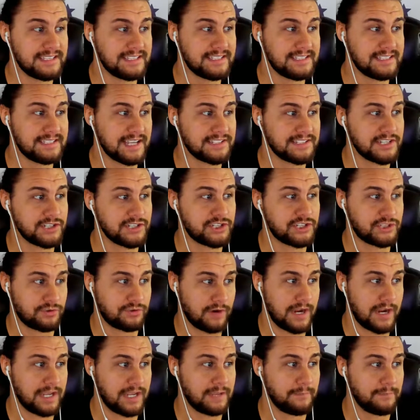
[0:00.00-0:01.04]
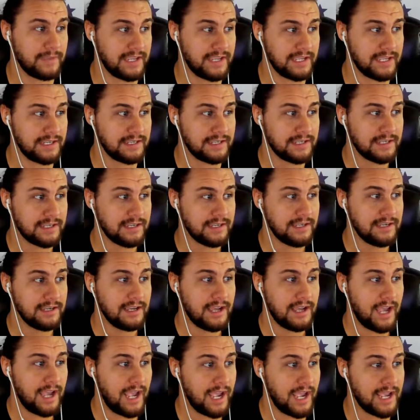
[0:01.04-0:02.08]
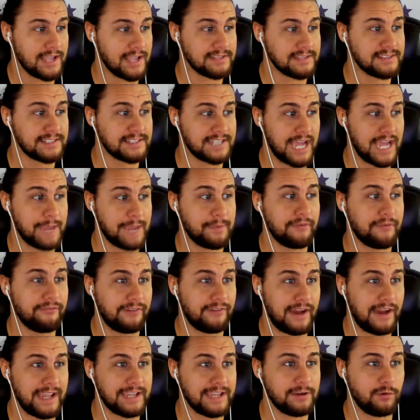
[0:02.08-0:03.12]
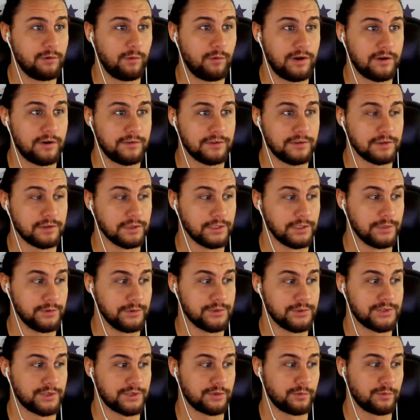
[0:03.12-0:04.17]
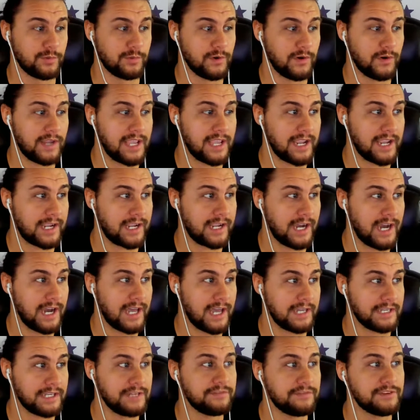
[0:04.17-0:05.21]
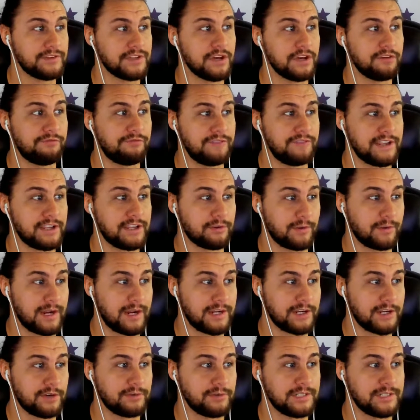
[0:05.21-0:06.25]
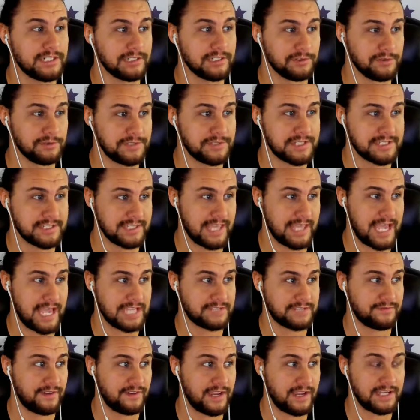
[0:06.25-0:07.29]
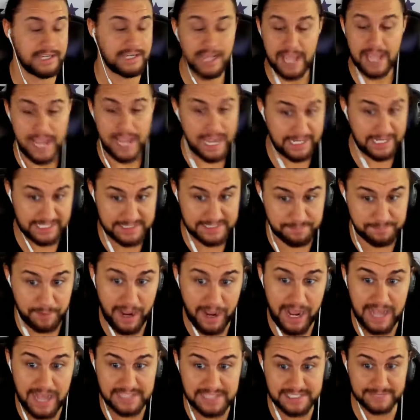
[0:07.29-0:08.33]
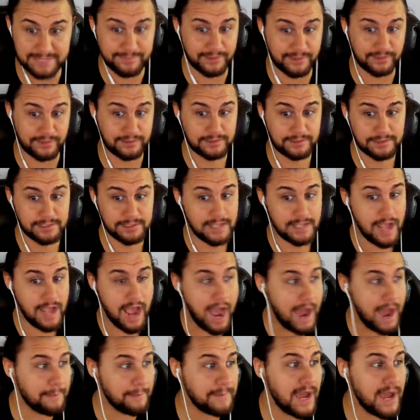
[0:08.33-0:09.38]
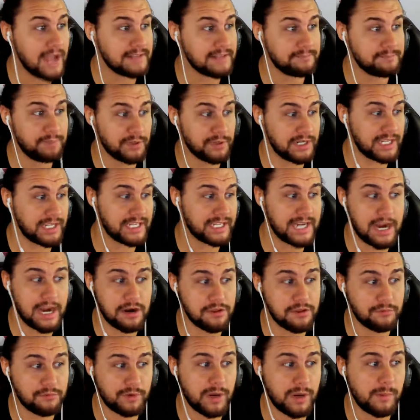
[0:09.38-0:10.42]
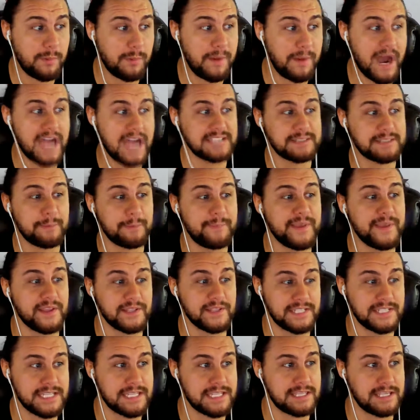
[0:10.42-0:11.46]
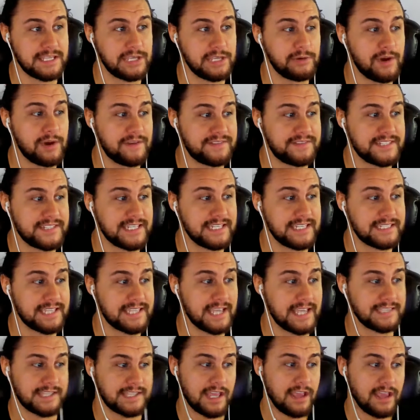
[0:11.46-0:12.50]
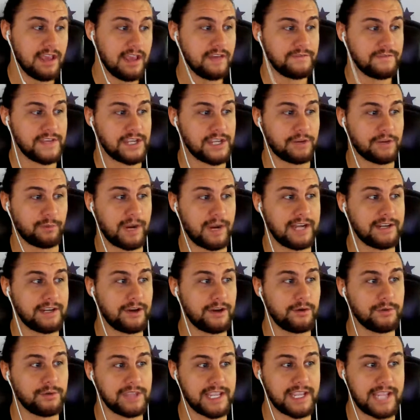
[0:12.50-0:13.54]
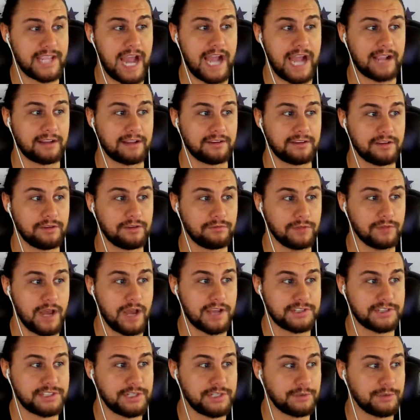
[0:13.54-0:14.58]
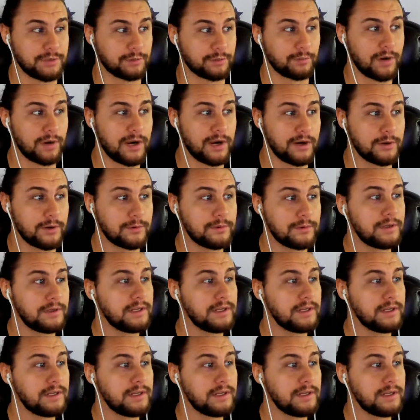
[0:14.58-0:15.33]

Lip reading: doesn't strike me as the type of fight where the loser will get cut, even though Figueiredo did lose his last fight. And it's possible. I'm not putting it out of the realm of possibility that the UFC says, Figueiredo, you lost 2 in a row,